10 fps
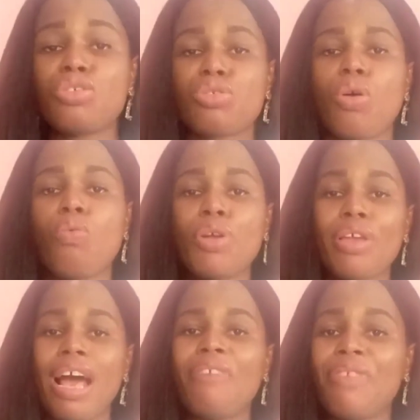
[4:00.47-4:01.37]
So when
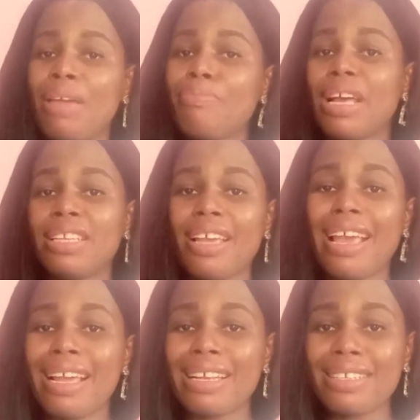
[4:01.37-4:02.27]
you have MD at the
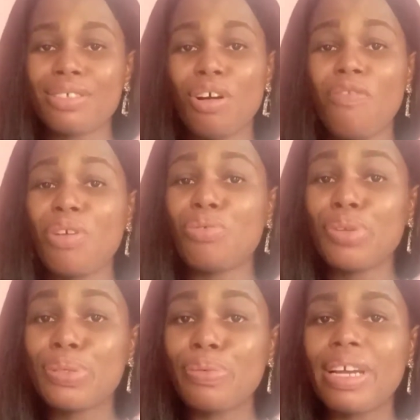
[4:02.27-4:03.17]
end of a
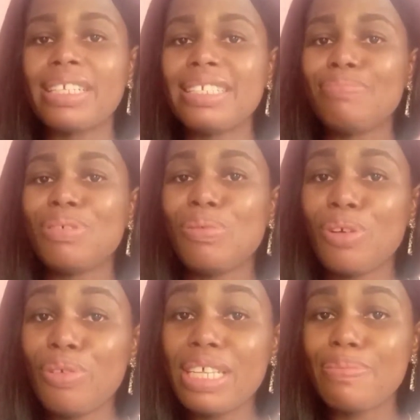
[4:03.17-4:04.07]
root word, the B
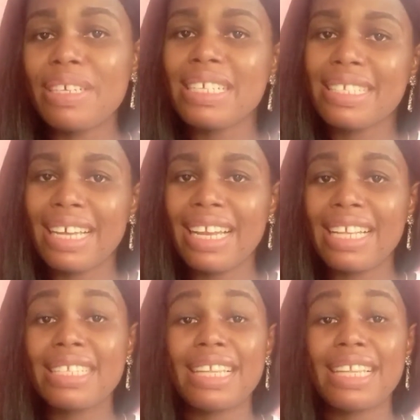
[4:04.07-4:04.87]
will always be silent.